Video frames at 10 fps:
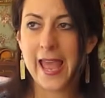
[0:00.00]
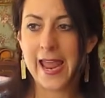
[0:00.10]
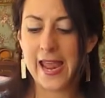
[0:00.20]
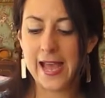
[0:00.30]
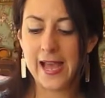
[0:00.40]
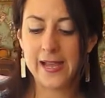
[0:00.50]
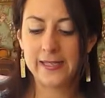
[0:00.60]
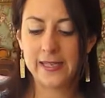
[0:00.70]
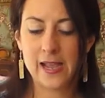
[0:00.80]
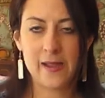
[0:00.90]

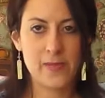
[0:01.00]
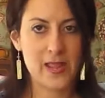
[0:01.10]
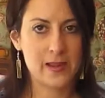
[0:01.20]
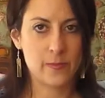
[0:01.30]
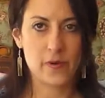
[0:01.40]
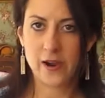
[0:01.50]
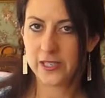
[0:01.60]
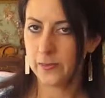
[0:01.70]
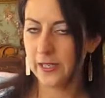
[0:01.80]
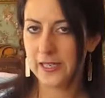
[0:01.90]
and I make
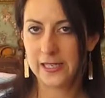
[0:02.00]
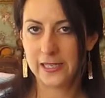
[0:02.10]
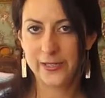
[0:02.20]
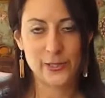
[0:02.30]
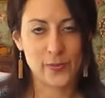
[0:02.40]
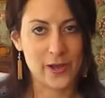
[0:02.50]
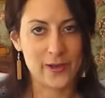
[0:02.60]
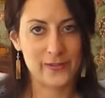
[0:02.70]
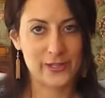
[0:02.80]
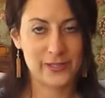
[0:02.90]
approximately six to
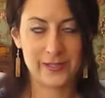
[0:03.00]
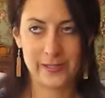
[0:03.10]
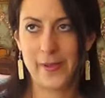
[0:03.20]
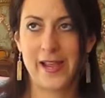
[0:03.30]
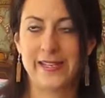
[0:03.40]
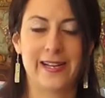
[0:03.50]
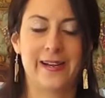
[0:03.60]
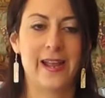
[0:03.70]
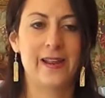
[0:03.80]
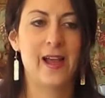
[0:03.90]
twelve, just depending
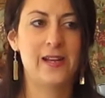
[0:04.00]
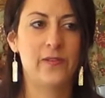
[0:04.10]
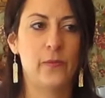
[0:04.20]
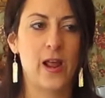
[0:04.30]
on, I kind of,